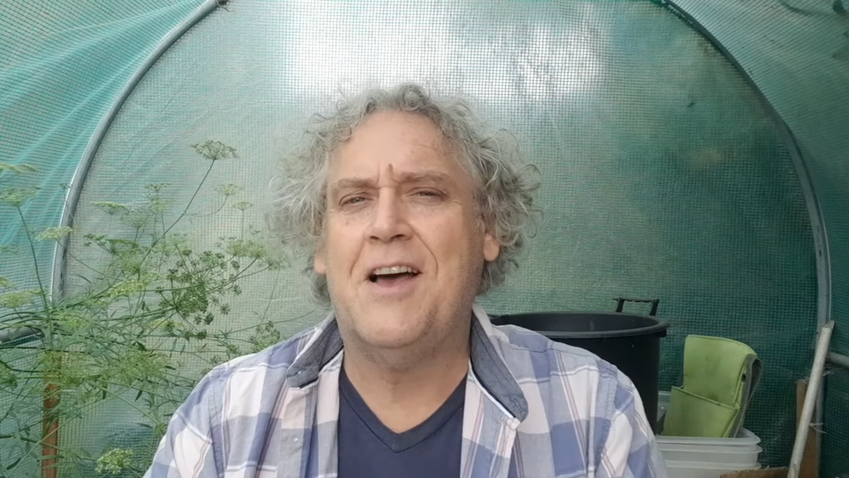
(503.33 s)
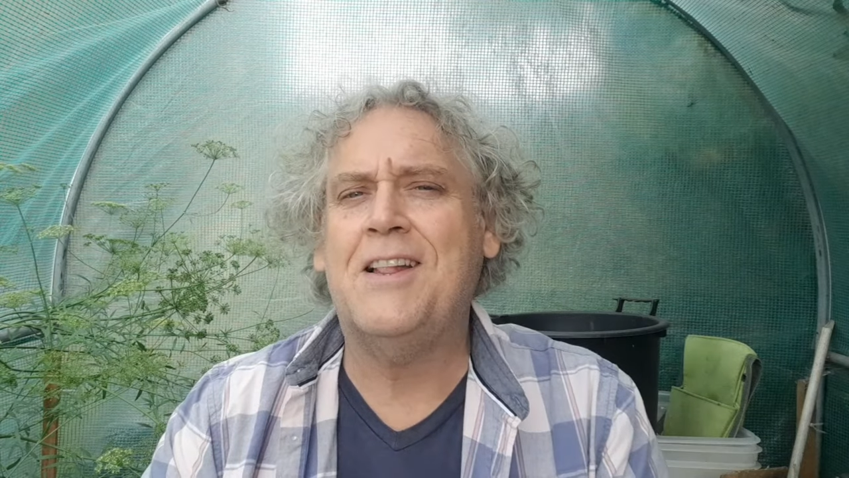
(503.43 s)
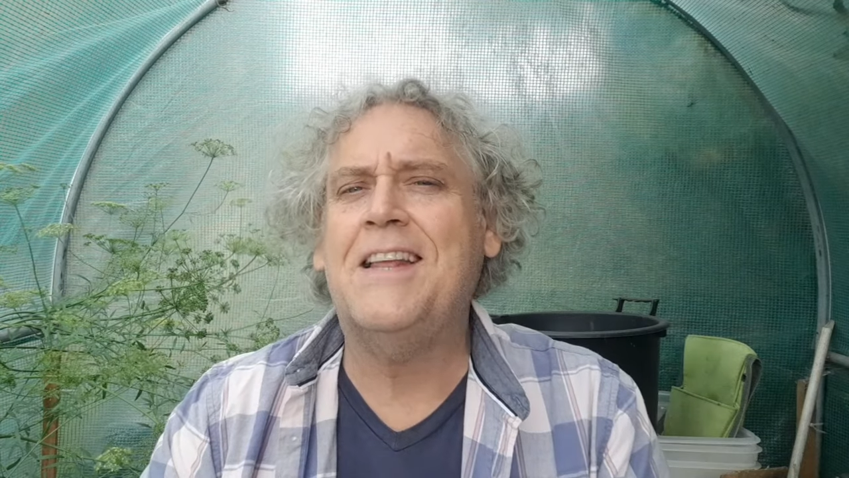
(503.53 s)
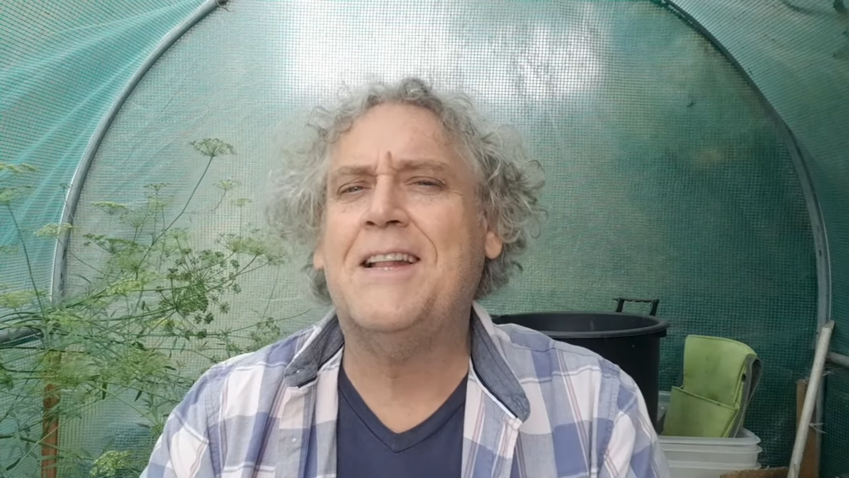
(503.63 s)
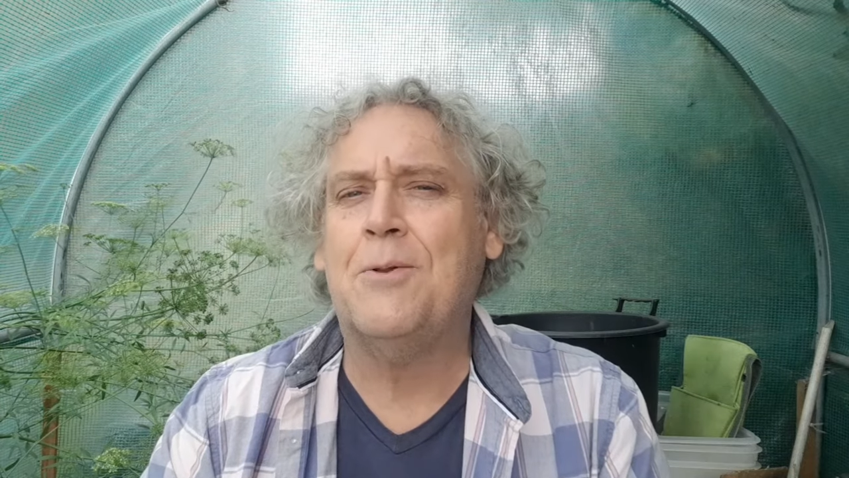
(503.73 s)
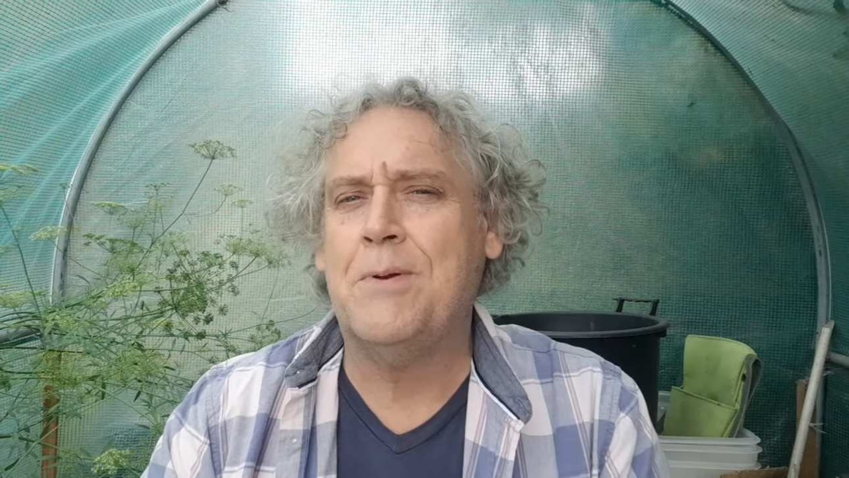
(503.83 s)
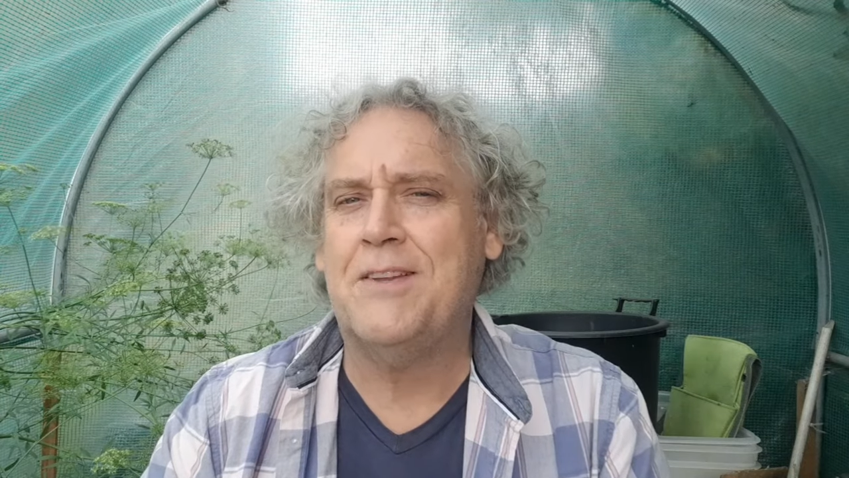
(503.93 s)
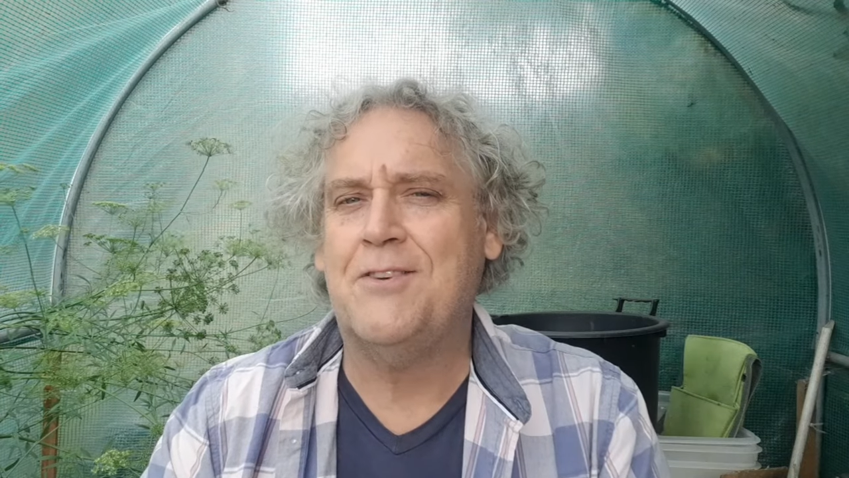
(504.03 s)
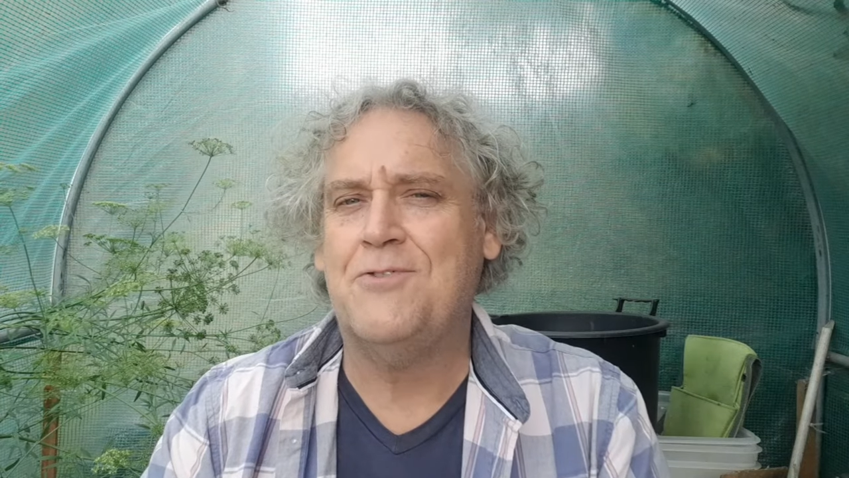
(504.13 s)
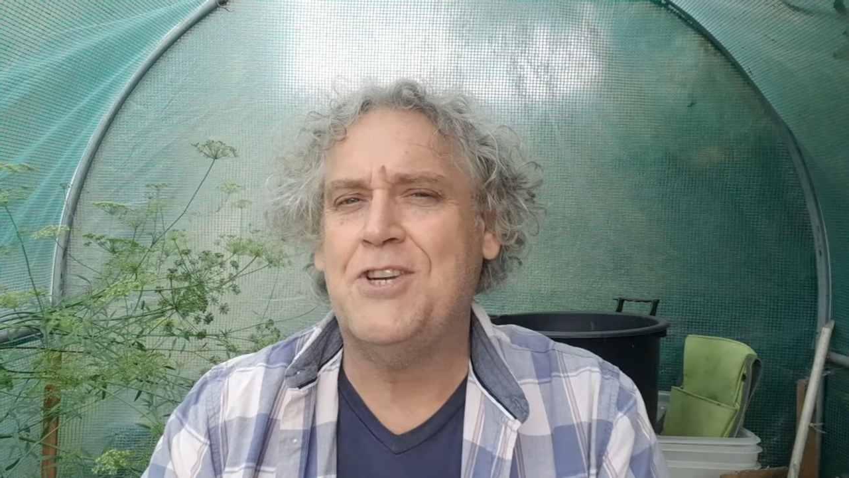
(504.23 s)
A little
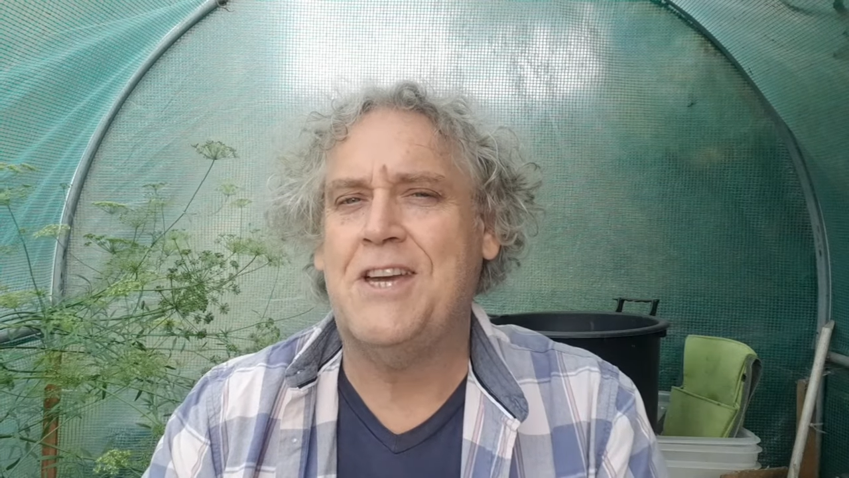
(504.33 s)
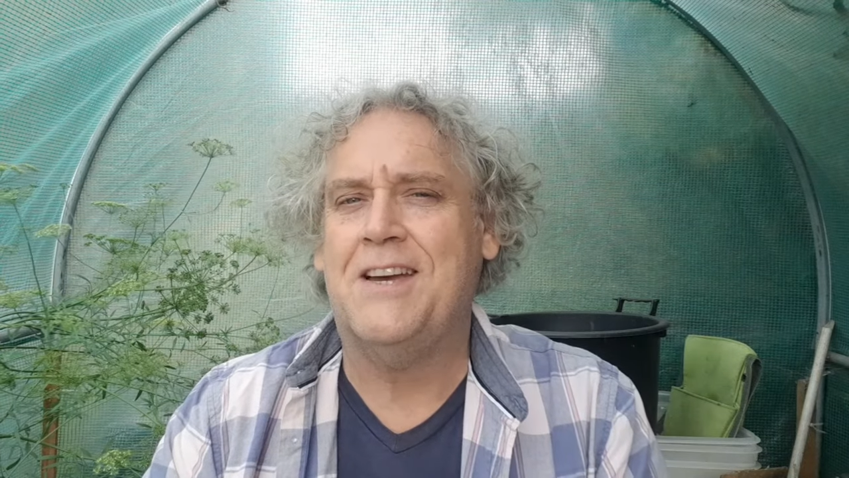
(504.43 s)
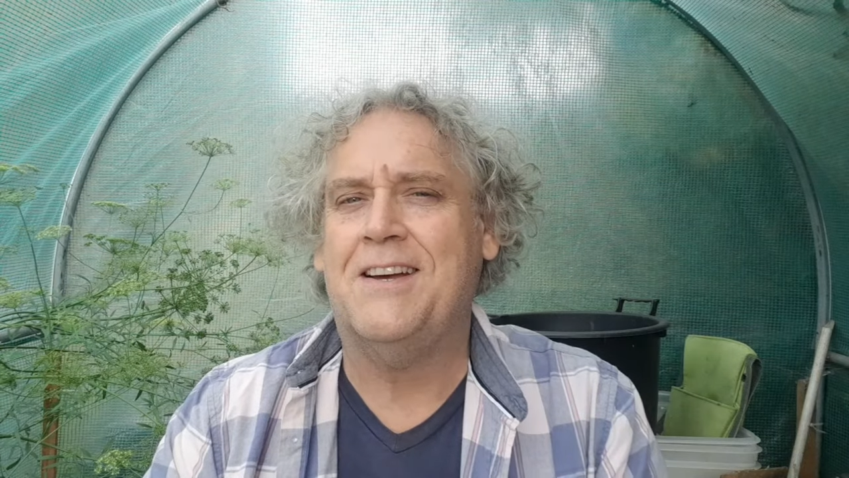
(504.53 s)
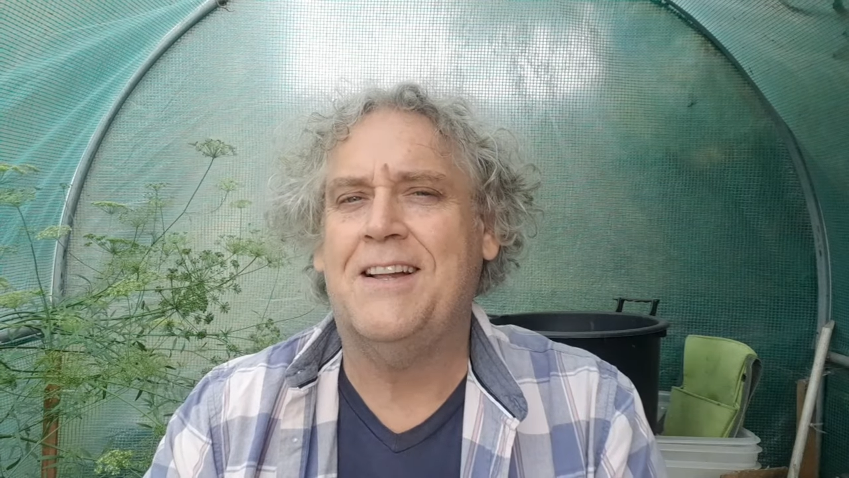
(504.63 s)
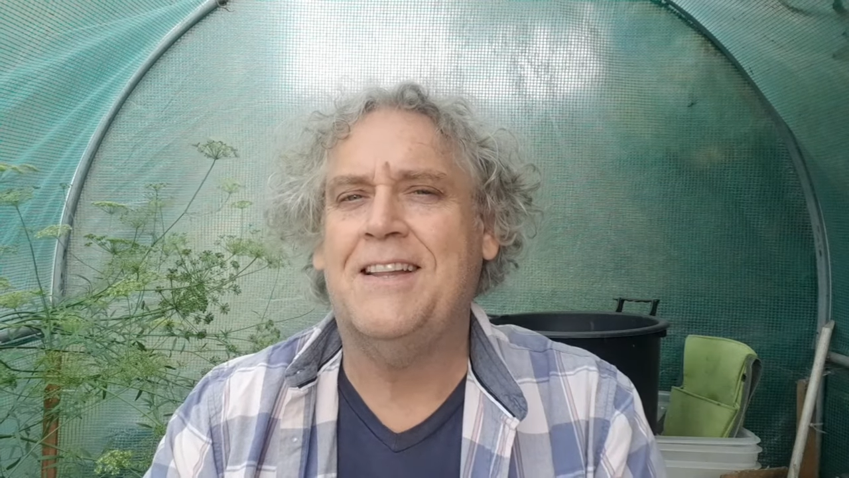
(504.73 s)
bit of cheer,